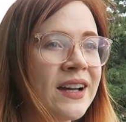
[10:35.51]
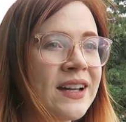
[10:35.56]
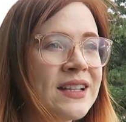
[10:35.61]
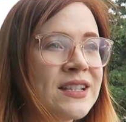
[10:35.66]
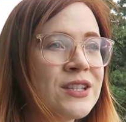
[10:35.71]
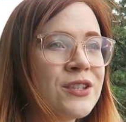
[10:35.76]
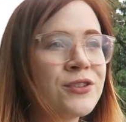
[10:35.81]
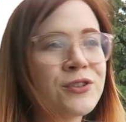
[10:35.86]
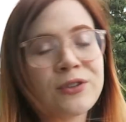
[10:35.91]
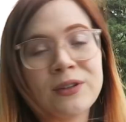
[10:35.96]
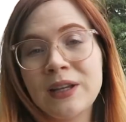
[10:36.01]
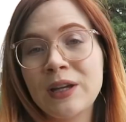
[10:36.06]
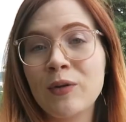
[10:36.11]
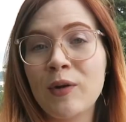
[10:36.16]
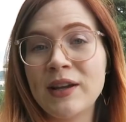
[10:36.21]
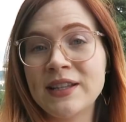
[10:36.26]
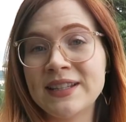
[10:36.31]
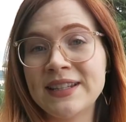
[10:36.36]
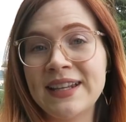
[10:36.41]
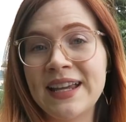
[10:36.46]
It's usually
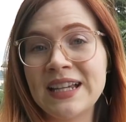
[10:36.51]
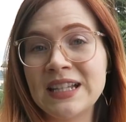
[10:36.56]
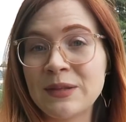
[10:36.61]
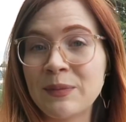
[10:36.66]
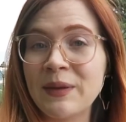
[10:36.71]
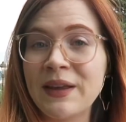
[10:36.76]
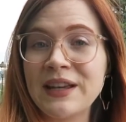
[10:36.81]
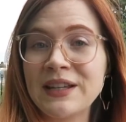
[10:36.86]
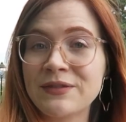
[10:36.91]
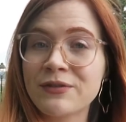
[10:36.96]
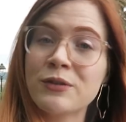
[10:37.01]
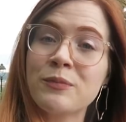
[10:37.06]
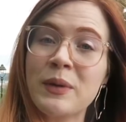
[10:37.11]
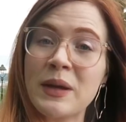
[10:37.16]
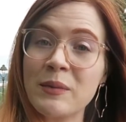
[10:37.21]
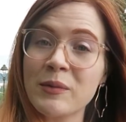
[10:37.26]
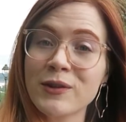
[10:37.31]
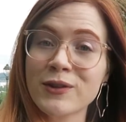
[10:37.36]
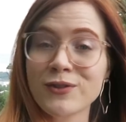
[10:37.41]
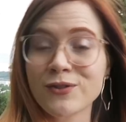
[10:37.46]
quite a nice place for
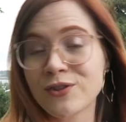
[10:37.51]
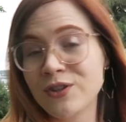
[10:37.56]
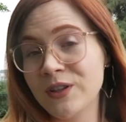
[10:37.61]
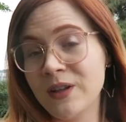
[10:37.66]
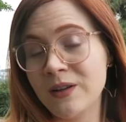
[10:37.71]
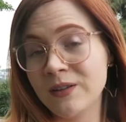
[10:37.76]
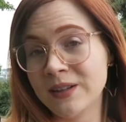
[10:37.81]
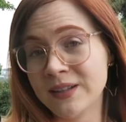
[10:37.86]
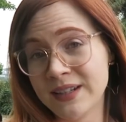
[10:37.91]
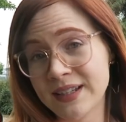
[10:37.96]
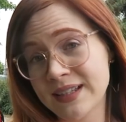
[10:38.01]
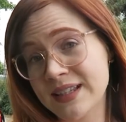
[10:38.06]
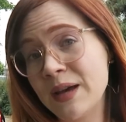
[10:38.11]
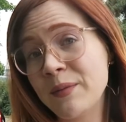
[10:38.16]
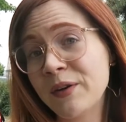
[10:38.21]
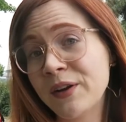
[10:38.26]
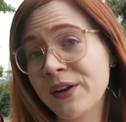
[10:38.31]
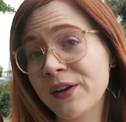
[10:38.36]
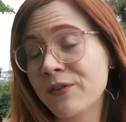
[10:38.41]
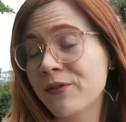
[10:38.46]
people to chill out in the
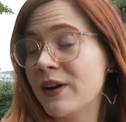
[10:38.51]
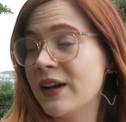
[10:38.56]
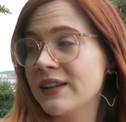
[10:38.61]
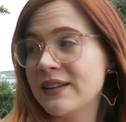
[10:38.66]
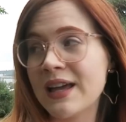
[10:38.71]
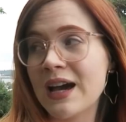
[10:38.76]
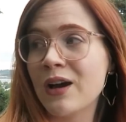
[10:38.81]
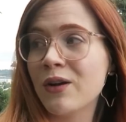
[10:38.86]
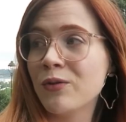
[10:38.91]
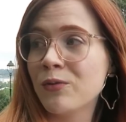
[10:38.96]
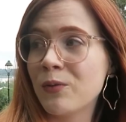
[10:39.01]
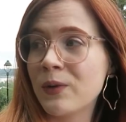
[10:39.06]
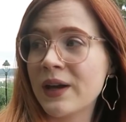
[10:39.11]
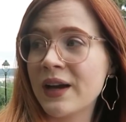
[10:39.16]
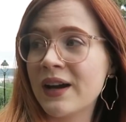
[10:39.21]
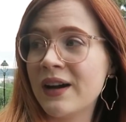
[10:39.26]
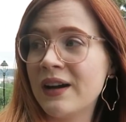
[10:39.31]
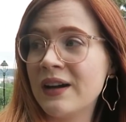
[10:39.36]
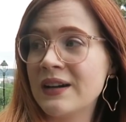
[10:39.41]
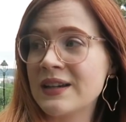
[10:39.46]
summer. Right now
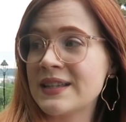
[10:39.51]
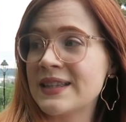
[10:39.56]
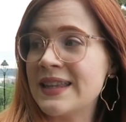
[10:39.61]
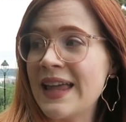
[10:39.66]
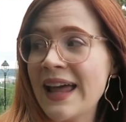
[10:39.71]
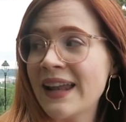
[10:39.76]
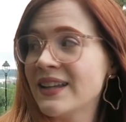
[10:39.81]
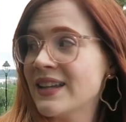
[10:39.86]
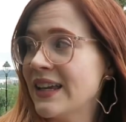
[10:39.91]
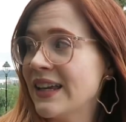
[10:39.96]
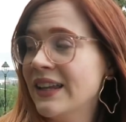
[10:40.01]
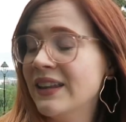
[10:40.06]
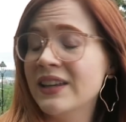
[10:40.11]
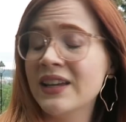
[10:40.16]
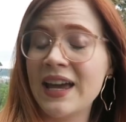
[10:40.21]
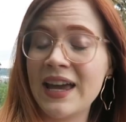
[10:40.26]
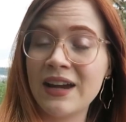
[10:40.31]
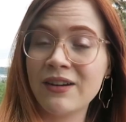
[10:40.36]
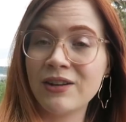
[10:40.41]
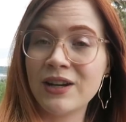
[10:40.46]
we are standing in
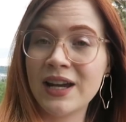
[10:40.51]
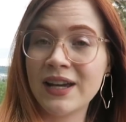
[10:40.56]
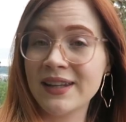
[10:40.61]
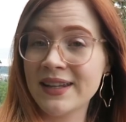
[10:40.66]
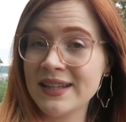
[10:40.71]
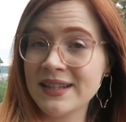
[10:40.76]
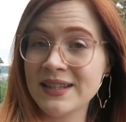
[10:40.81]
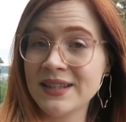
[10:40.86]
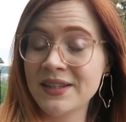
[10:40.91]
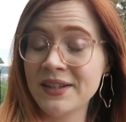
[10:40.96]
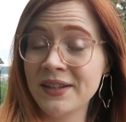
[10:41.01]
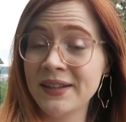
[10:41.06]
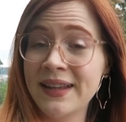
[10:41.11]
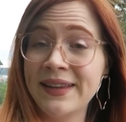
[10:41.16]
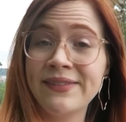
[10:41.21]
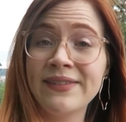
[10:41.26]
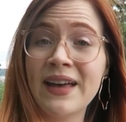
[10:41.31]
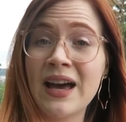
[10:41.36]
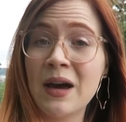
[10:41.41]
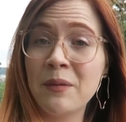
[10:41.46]
the area that's the
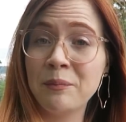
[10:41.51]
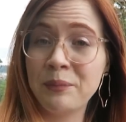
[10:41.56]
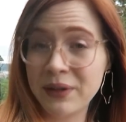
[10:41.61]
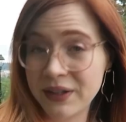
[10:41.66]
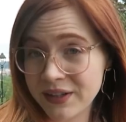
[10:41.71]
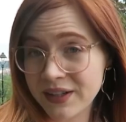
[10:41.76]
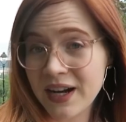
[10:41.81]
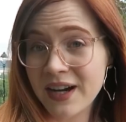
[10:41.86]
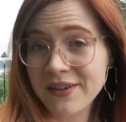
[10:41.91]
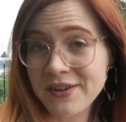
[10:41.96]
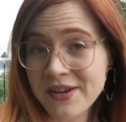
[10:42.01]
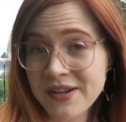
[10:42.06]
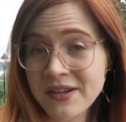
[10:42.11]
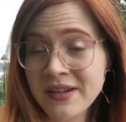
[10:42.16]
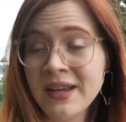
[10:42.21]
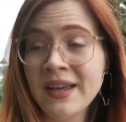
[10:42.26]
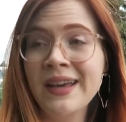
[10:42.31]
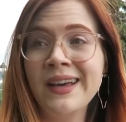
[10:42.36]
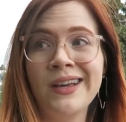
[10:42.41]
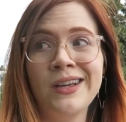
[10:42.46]
Letna beer
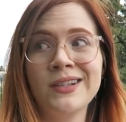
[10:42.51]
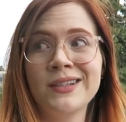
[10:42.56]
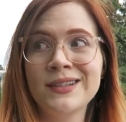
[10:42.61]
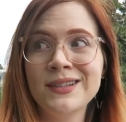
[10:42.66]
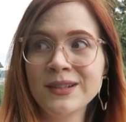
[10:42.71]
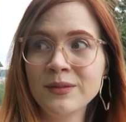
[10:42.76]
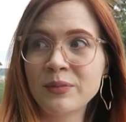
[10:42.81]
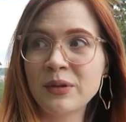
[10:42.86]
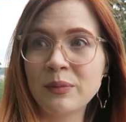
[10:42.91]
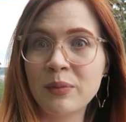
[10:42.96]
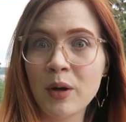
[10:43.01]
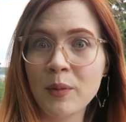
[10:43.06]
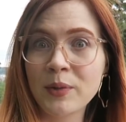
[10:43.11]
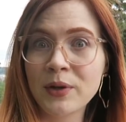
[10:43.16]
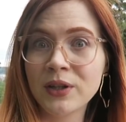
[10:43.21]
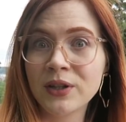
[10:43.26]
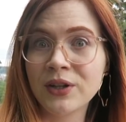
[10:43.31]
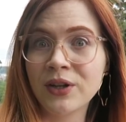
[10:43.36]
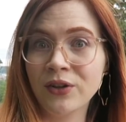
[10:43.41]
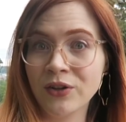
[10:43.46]
garden. Super
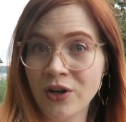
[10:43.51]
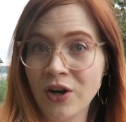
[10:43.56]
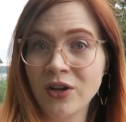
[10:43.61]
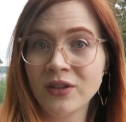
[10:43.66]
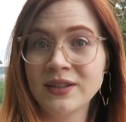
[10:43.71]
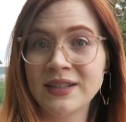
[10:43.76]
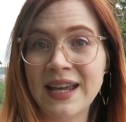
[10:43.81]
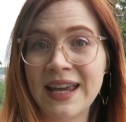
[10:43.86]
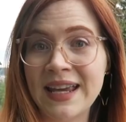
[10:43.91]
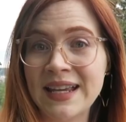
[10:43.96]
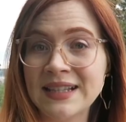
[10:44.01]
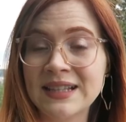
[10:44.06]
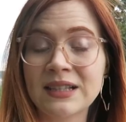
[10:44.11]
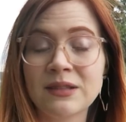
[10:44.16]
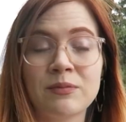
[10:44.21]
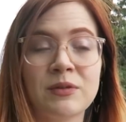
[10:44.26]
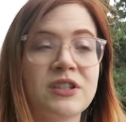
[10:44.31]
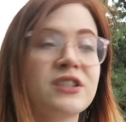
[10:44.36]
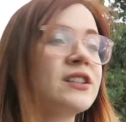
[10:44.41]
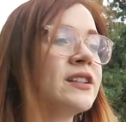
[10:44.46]
popular on hot days,
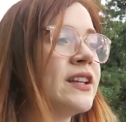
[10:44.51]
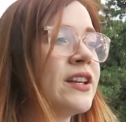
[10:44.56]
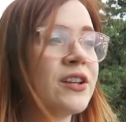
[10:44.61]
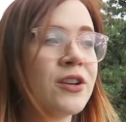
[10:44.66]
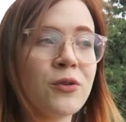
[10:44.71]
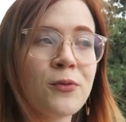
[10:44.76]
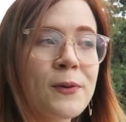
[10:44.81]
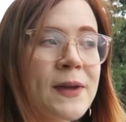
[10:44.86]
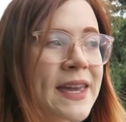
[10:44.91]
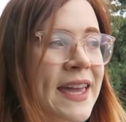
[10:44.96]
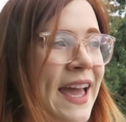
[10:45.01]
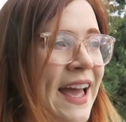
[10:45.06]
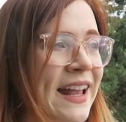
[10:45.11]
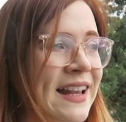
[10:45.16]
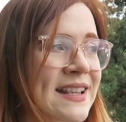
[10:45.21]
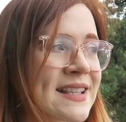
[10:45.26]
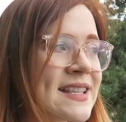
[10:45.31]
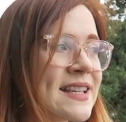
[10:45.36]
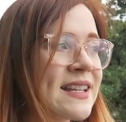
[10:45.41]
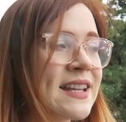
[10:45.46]
especially, you know,
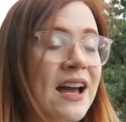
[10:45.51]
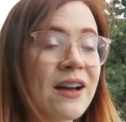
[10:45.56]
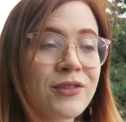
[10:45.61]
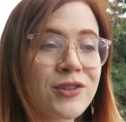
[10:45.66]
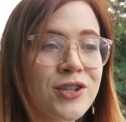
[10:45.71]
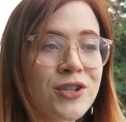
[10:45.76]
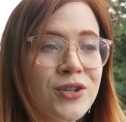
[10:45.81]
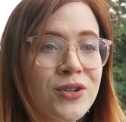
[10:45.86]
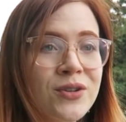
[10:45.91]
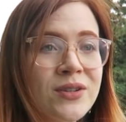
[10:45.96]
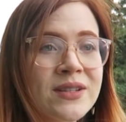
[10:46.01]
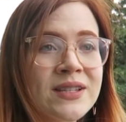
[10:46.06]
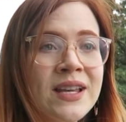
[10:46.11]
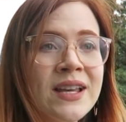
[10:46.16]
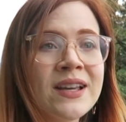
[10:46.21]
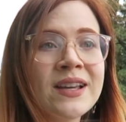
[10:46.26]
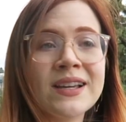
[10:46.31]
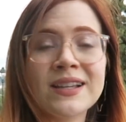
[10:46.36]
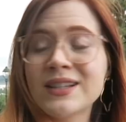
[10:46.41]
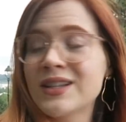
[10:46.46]
weekends and afternoons.
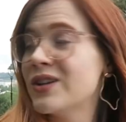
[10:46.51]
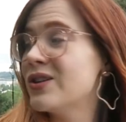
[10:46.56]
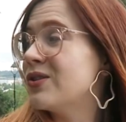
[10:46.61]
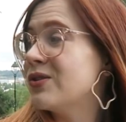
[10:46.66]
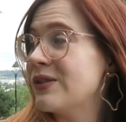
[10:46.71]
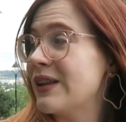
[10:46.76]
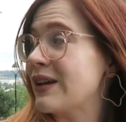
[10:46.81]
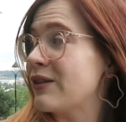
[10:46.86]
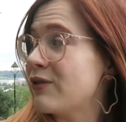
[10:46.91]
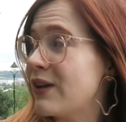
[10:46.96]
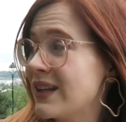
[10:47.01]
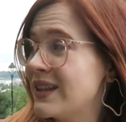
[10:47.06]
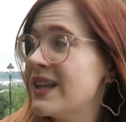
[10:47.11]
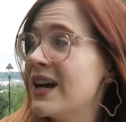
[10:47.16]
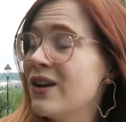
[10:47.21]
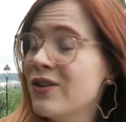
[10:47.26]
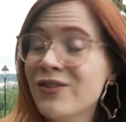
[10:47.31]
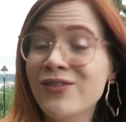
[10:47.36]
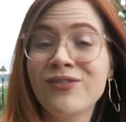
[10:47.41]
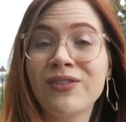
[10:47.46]
So like right
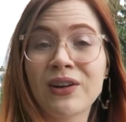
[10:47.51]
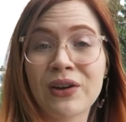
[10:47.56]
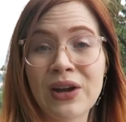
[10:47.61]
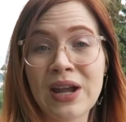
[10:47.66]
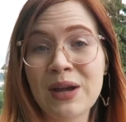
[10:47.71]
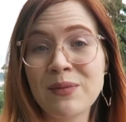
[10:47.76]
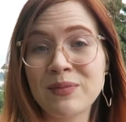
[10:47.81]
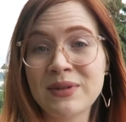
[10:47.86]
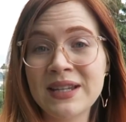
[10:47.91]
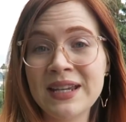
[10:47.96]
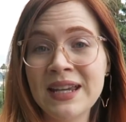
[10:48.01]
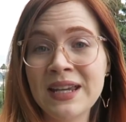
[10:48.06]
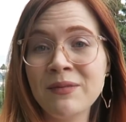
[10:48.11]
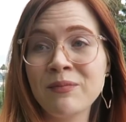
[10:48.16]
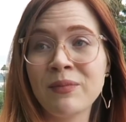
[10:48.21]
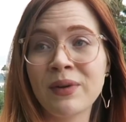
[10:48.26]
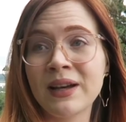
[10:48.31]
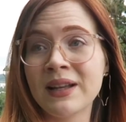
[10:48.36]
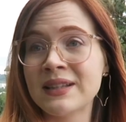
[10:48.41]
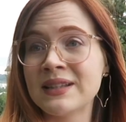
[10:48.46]
now, very empty,
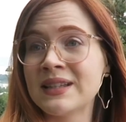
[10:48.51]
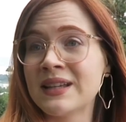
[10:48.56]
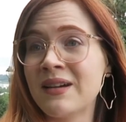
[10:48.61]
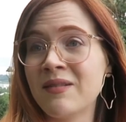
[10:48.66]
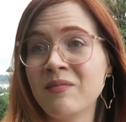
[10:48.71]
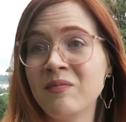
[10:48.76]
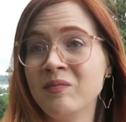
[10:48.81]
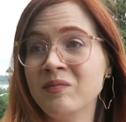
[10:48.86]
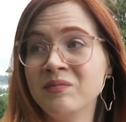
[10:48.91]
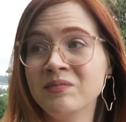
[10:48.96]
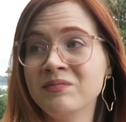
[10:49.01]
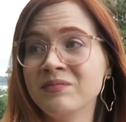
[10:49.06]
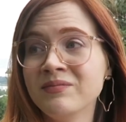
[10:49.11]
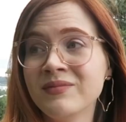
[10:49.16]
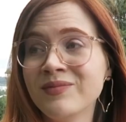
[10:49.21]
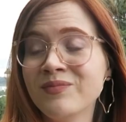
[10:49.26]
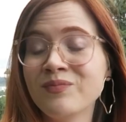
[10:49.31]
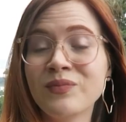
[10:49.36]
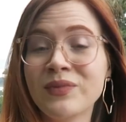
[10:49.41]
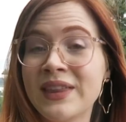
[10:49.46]
but
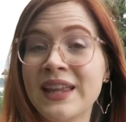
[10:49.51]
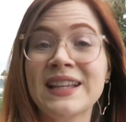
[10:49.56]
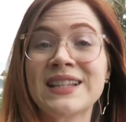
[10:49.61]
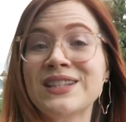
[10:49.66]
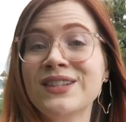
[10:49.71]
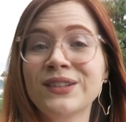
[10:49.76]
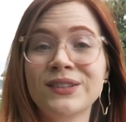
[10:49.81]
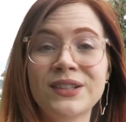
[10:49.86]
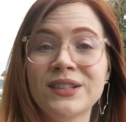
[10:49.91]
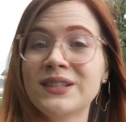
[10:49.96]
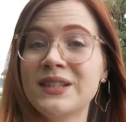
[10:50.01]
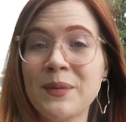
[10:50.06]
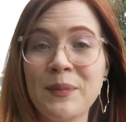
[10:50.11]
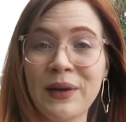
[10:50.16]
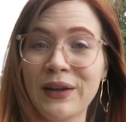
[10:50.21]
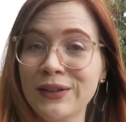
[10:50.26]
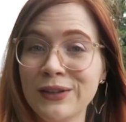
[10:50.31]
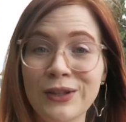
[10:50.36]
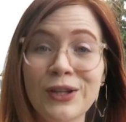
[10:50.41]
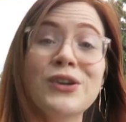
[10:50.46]
that's not the
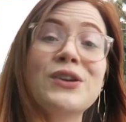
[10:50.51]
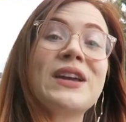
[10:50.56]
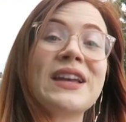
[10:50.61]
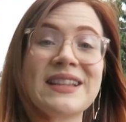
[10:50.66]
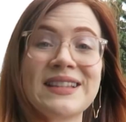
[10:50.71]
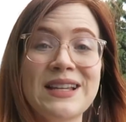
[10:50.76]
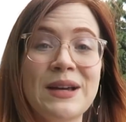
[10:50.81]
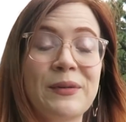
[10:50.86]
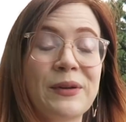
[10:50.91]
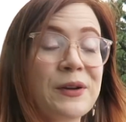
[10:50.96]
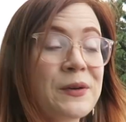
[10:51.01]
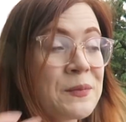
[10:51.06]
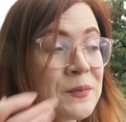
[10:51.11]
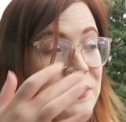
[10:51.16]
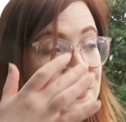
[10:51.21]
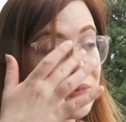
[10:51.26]
typical look in summer.